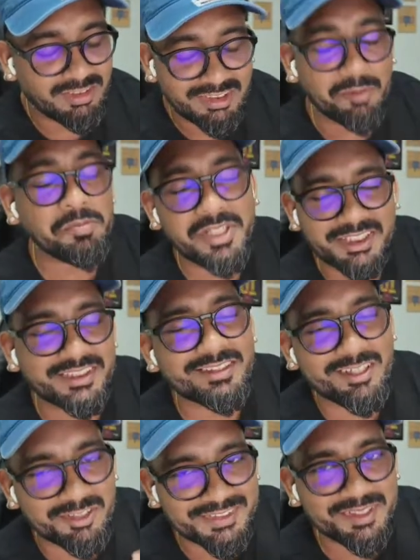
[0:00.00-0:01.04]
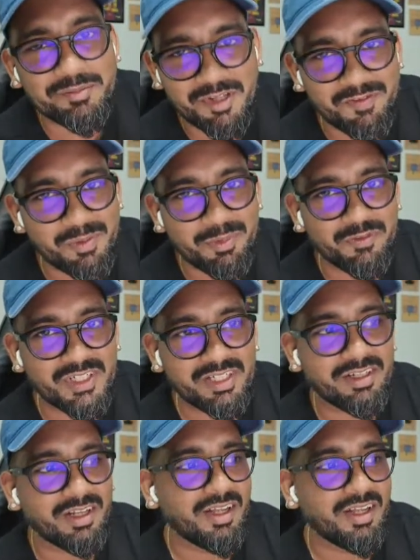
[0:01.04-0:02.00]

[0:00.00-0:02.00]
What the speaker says: Some tester or some developer will